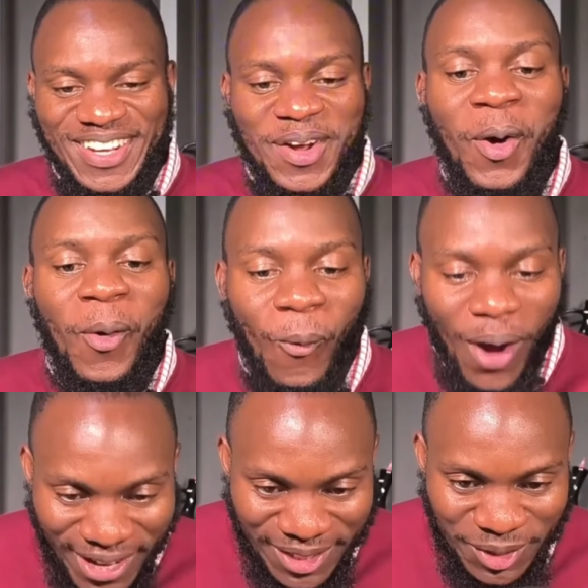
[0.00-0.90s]

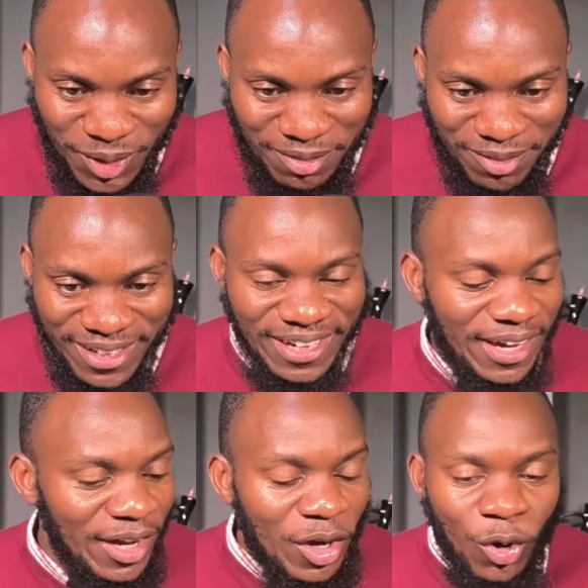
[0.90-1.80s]
Why do you have anger?
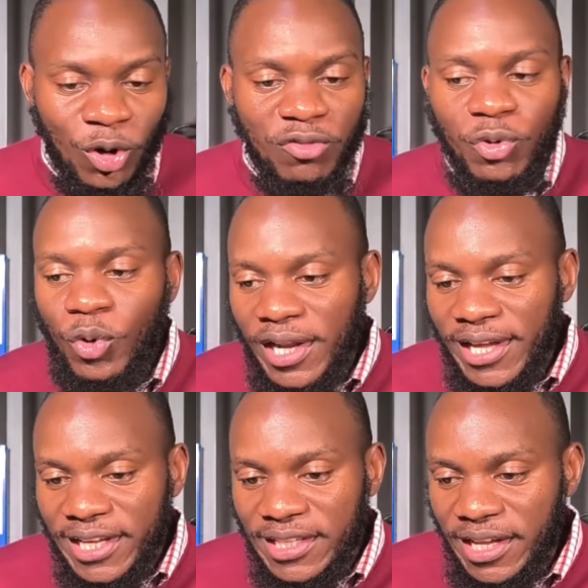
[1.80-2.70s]
All of you who are
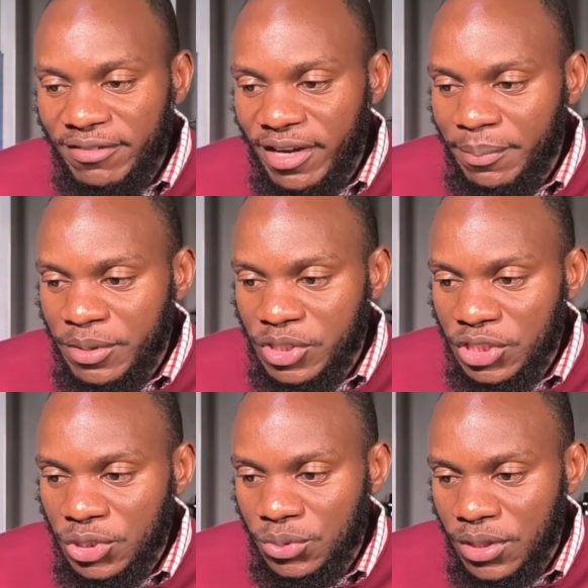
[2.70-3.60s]
liking the live, I
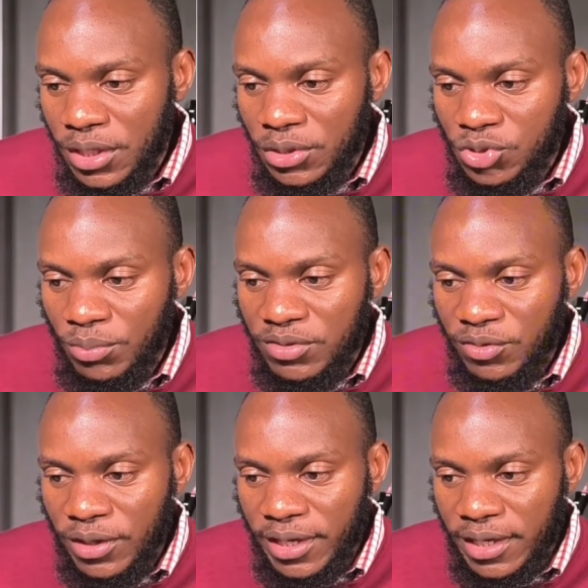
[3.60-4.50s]
appreciate you. Thank you so much
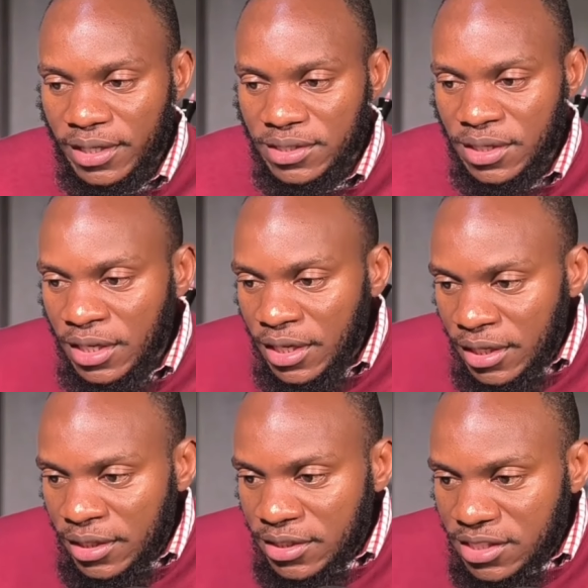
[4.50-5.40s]
for liking it.
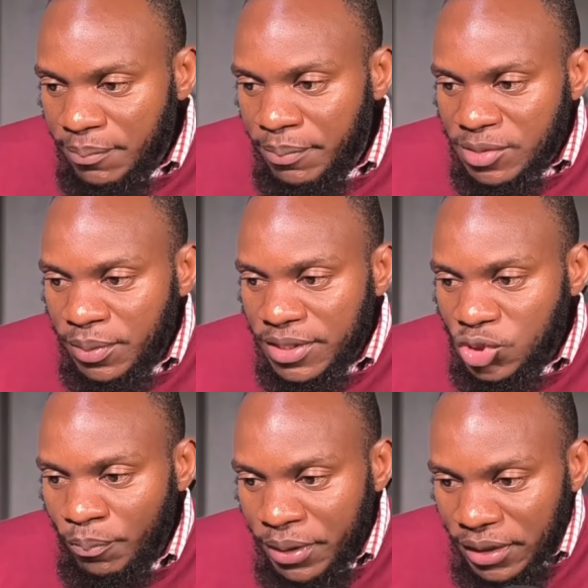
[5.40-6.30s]
This is the best place to
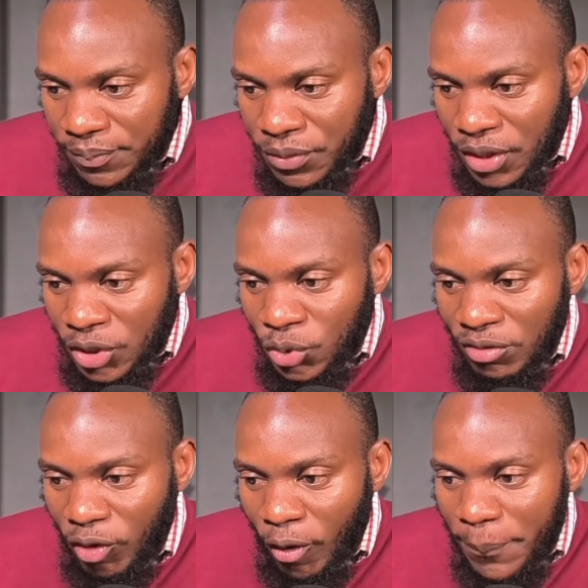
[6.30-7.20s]
be. You
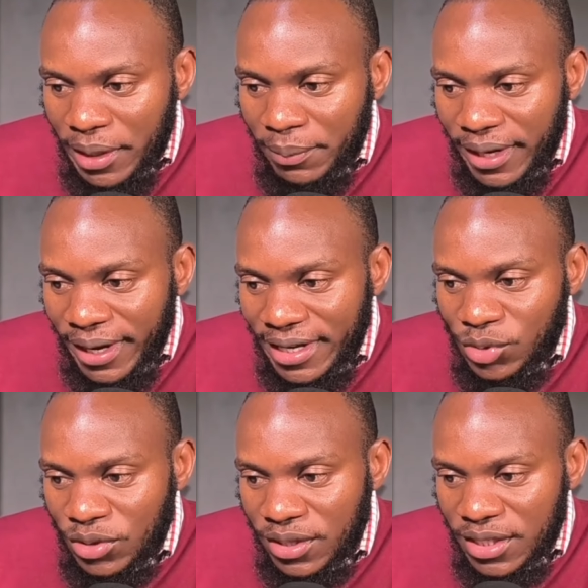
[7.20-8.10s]
have opened my eyes
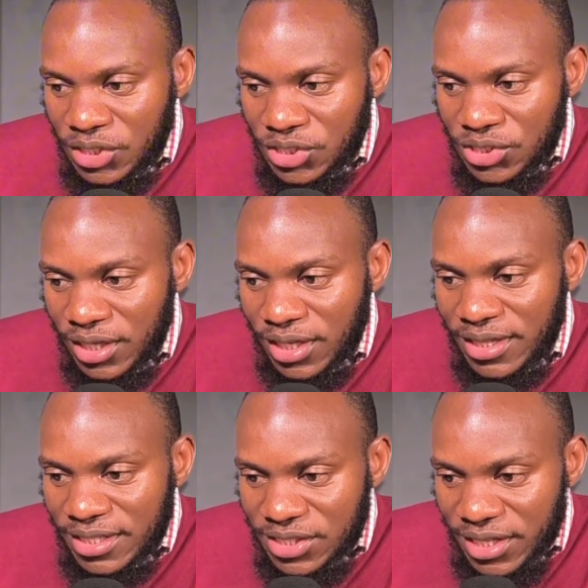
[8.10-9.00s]
on this. And
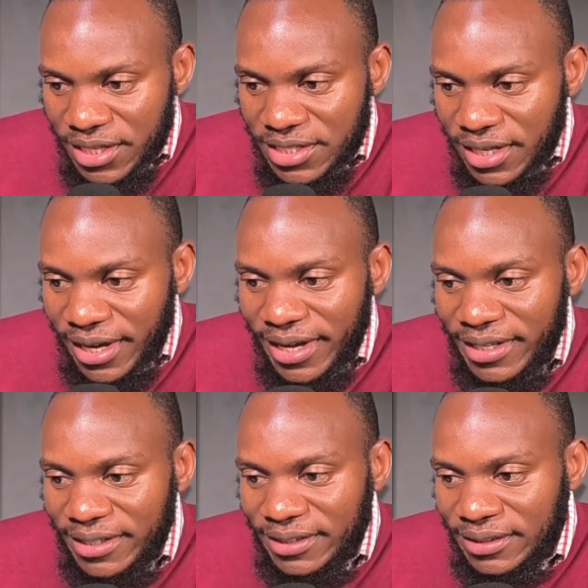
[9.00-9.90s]
these days,
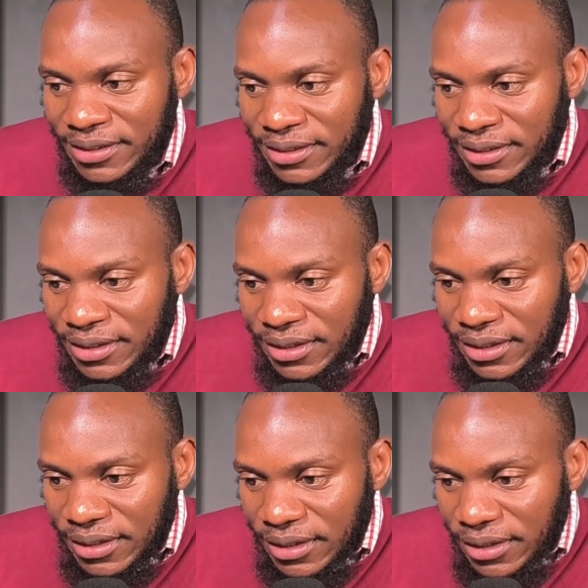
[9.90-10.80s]
I
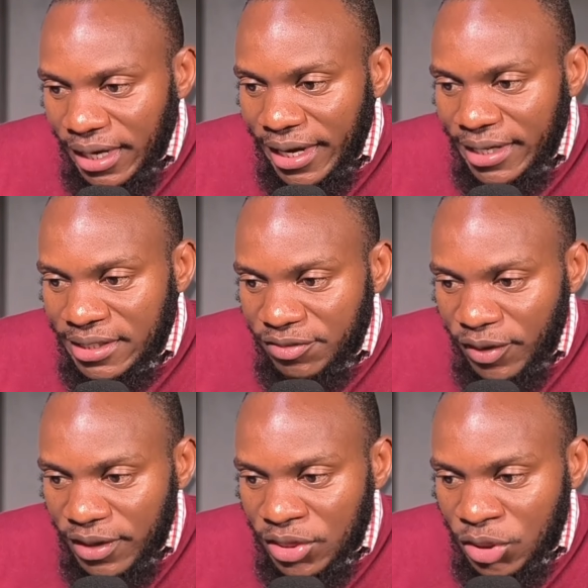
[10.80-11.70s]

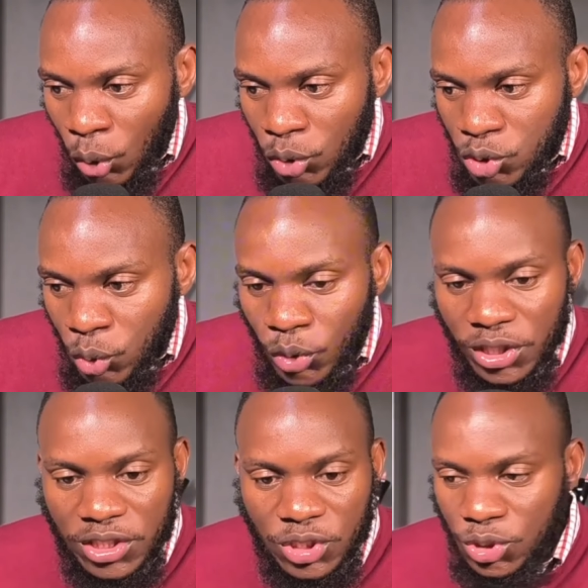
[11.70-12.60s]
identify those who
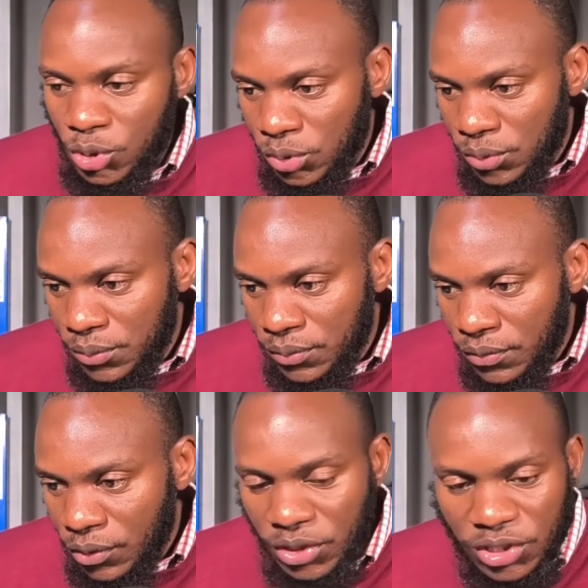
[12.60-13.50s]
need to.
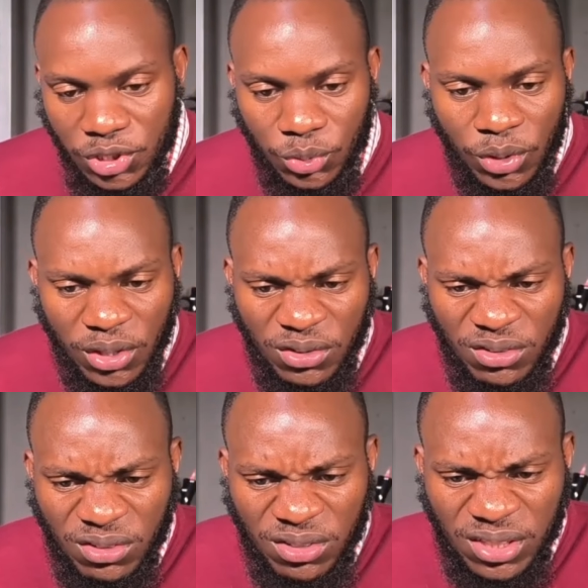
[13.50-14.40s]
Who need to?
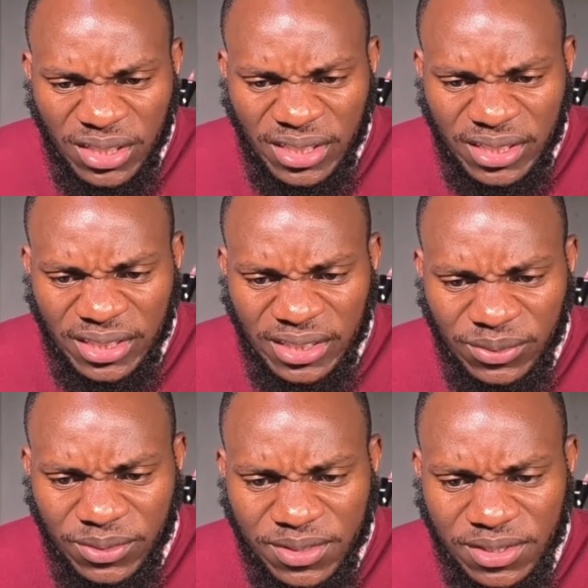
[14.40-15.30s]
Hey,
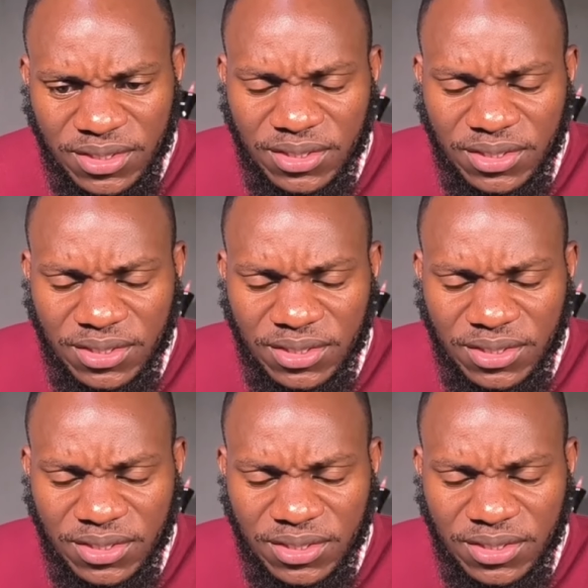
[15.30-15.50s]
who is this?